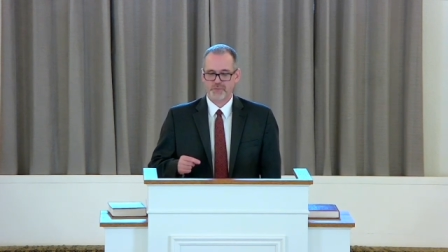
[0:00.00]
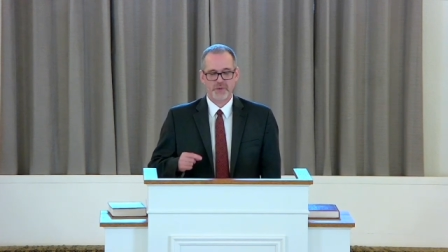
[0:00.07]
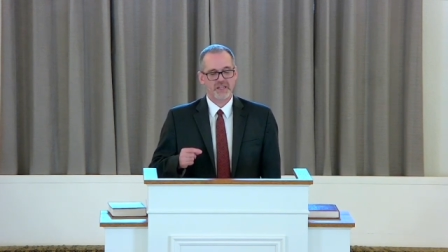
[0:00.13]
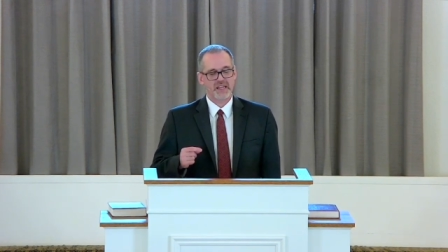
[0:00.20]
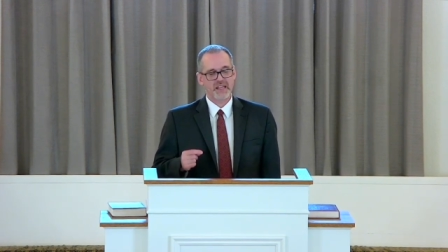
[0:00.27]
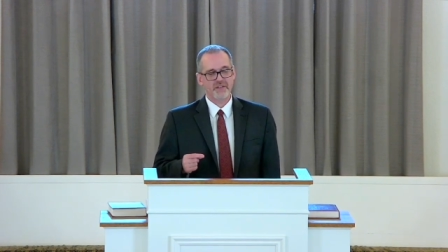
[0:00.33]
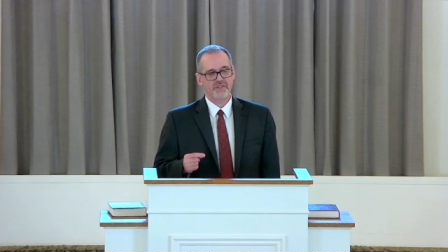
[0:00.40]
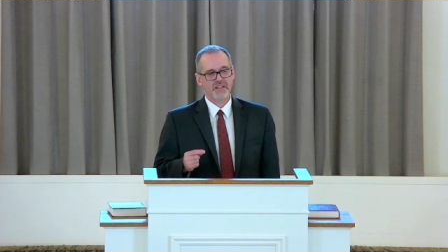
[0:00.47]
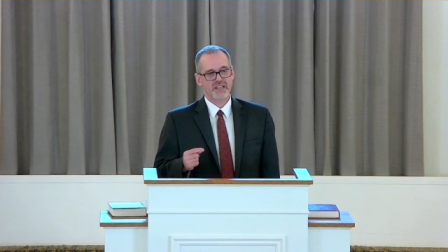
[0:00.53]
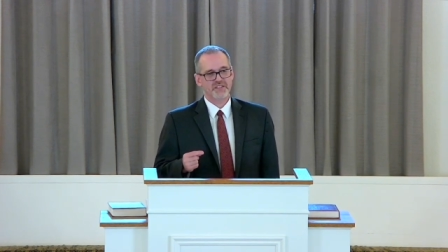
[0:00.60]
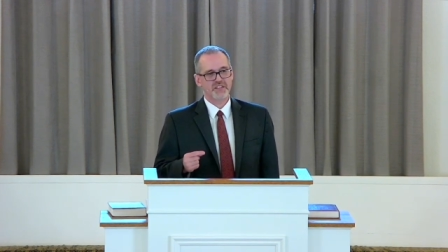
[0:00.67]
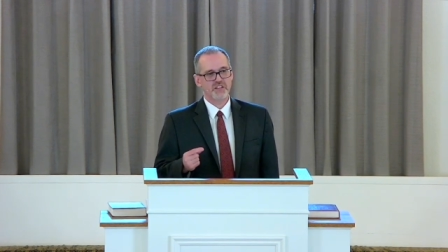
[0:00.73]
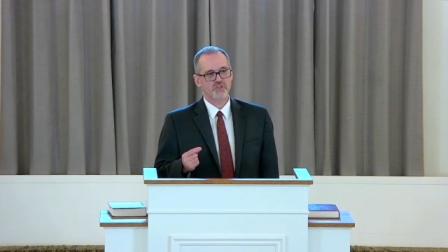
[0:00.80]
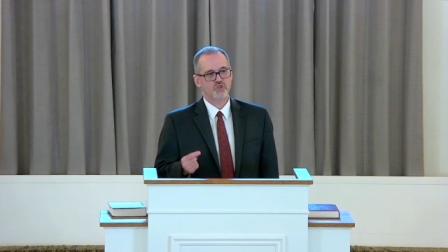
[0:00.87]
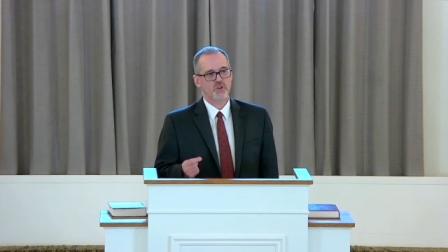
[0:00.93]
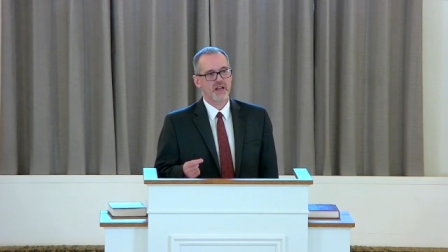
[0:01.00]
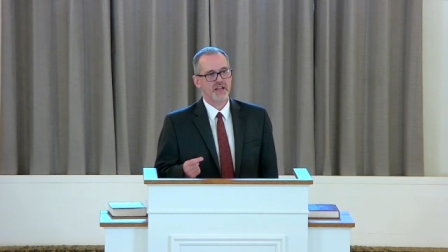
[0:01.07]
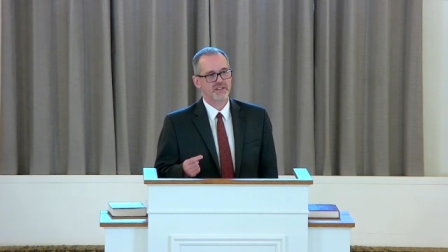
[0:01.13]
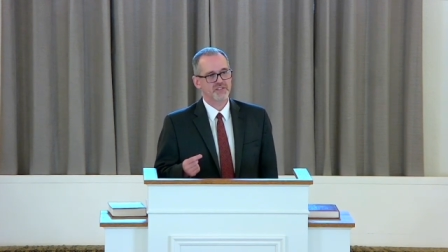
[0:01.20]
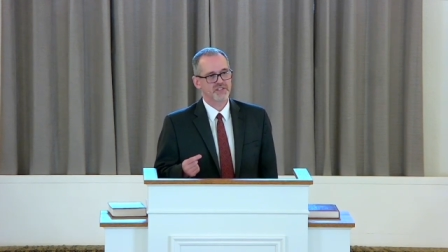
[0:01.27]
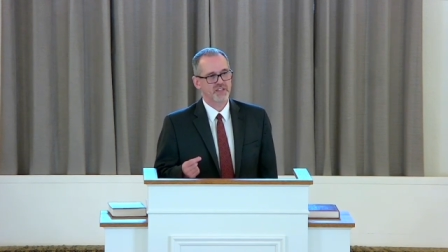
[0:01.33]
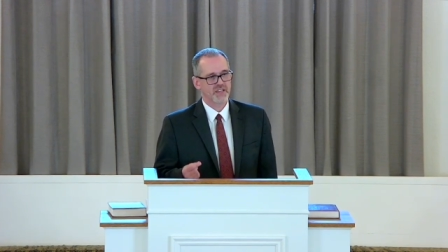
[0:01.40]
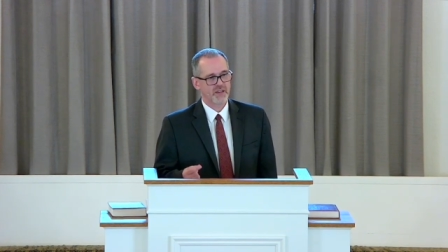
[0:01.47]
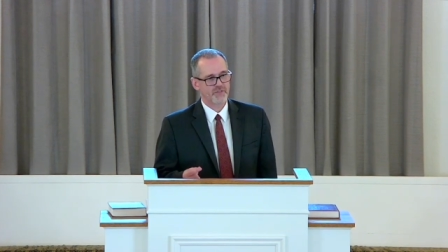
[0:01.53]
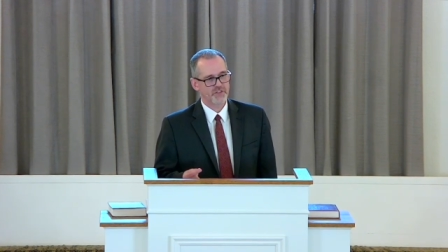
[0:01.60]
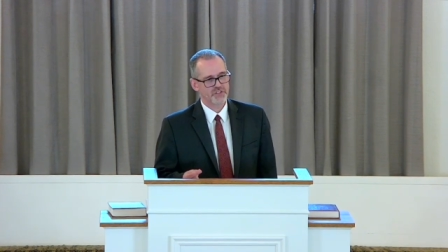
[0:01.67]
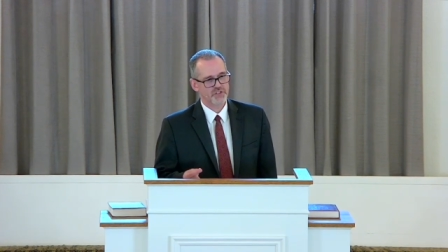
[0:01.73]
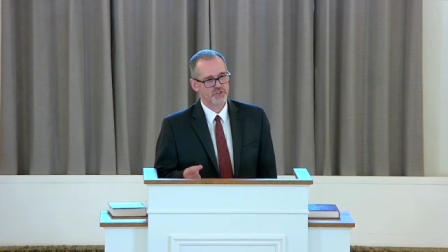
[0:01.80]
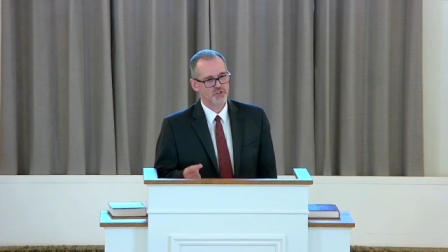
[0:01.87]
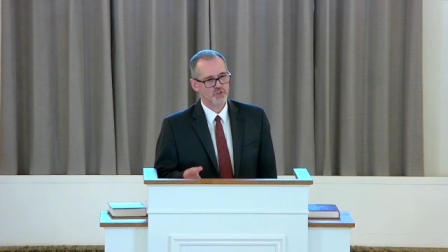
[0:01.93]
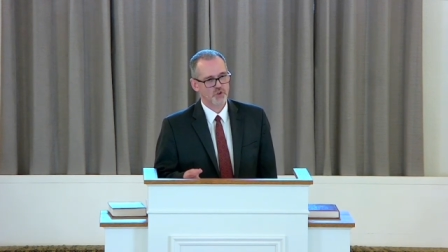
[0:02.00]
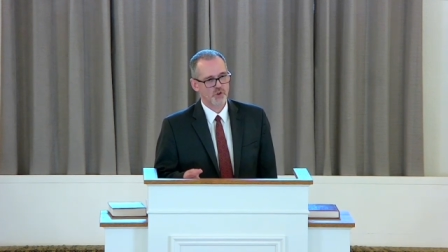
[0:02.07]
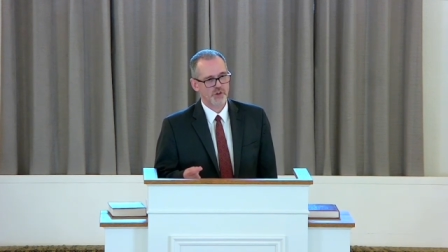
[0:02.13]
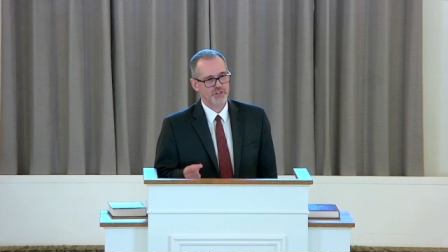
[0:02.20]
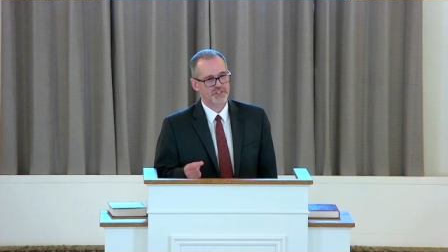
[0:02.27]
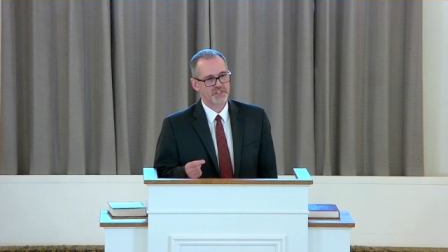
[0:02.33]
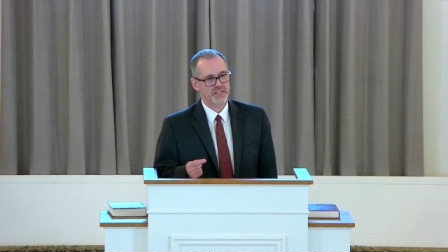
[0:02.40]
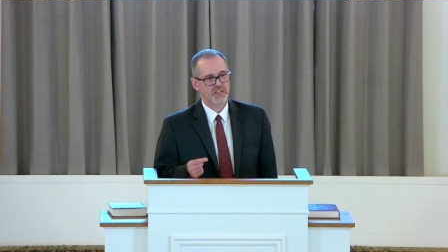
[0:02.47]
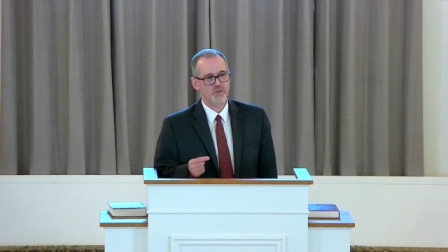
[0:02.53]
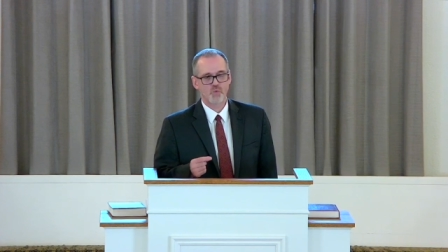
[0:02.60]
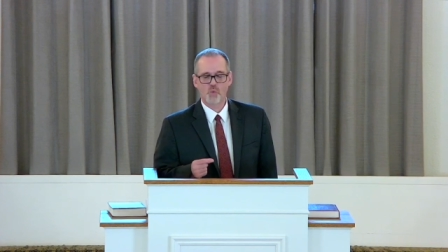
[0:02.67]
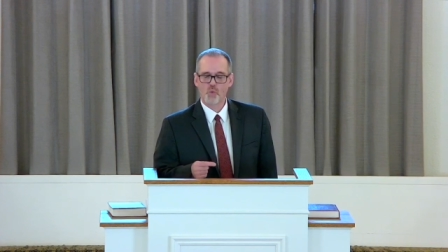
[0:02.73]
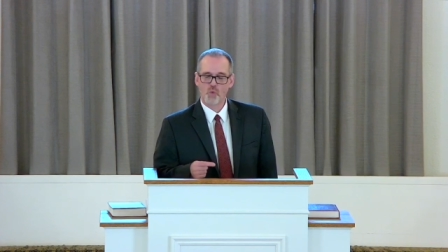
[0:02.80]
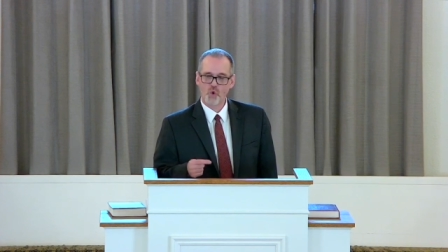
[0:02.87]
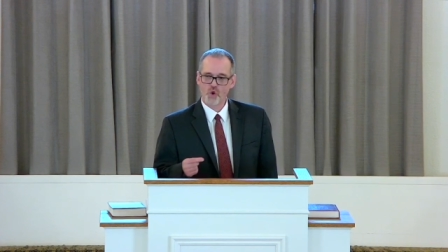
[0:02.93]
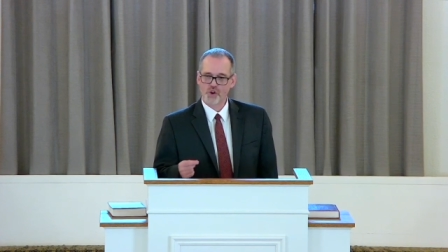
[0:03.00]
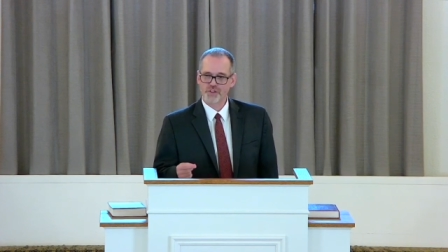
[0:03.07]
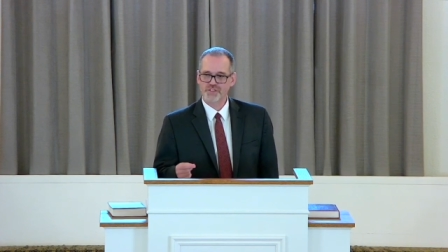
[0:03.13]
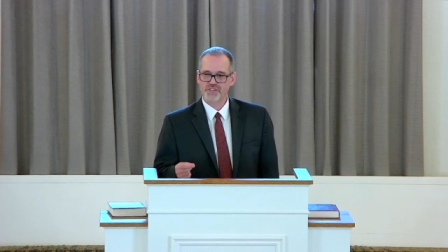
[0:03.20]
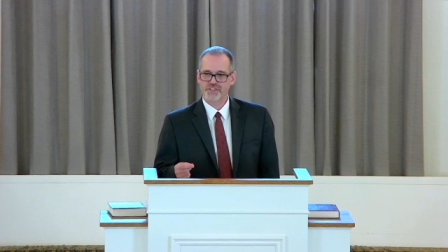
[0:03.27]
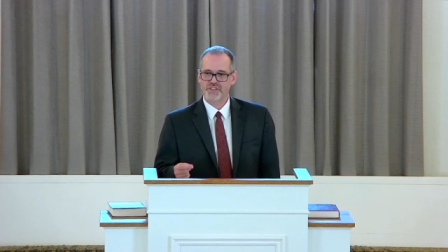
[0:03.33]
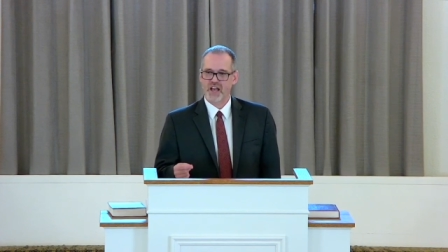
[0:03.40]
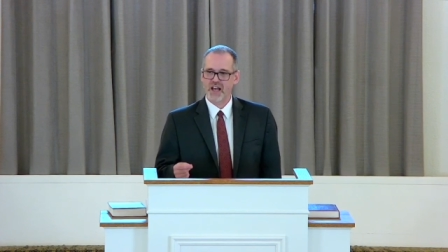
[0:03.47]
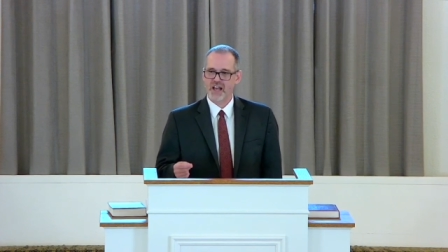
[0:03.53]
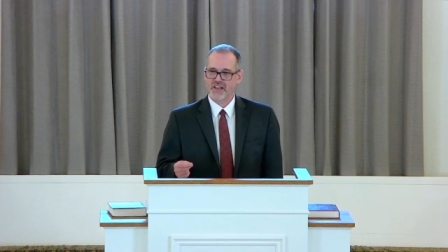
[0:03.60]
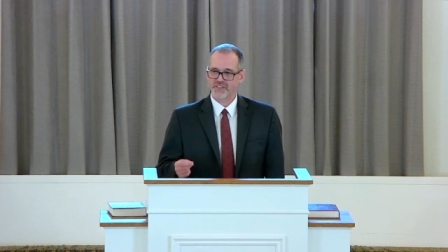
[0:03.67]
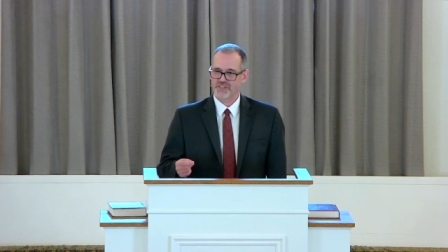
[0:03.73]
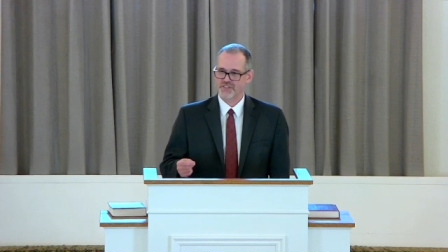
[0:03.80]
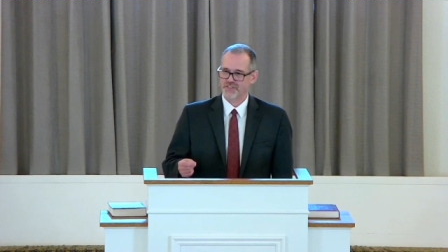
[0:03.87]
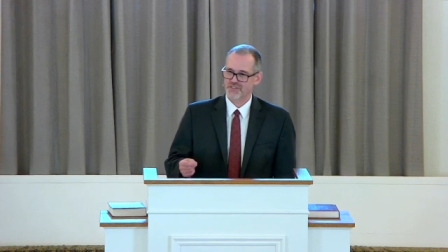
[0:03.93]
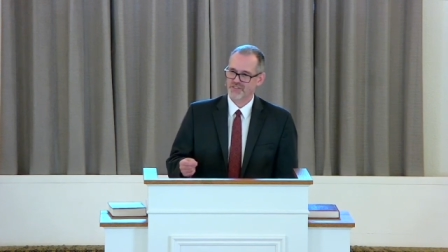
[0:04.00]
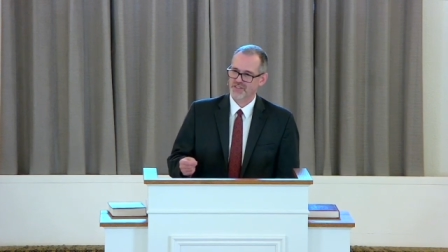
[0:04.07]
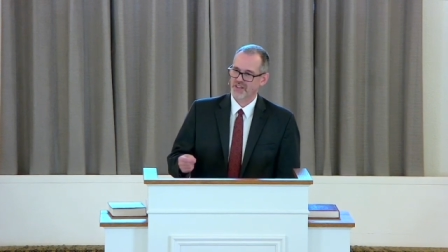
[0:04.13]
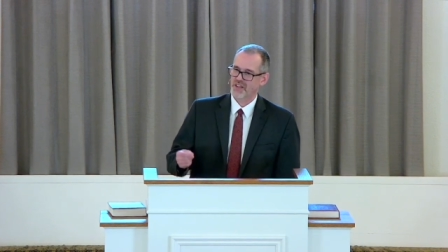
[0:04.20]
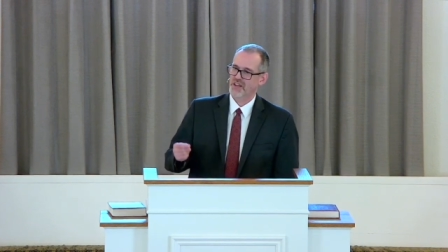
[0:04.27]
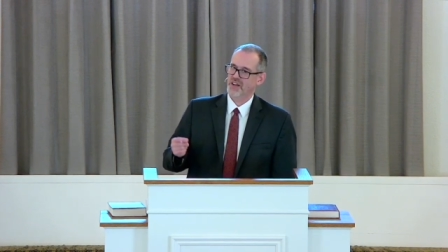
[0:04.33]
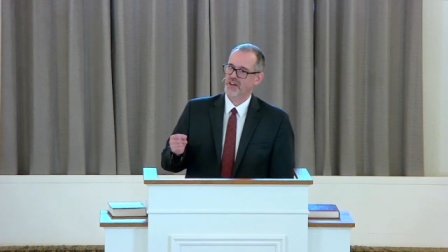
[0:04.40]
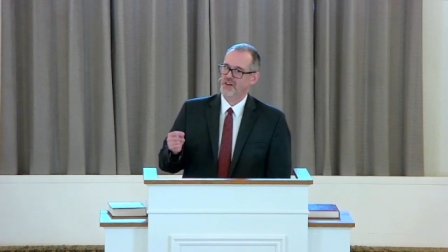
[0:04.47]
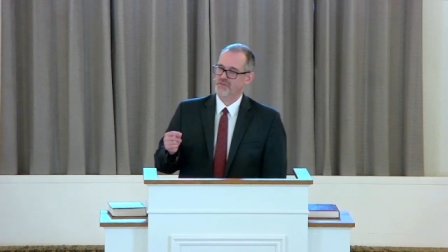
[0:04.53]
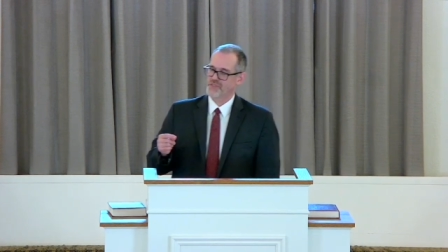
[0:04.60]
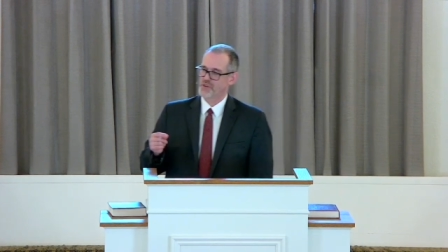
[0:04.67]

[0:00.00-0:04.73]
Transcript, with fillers: but even as he tries to give us assurance, he warns us of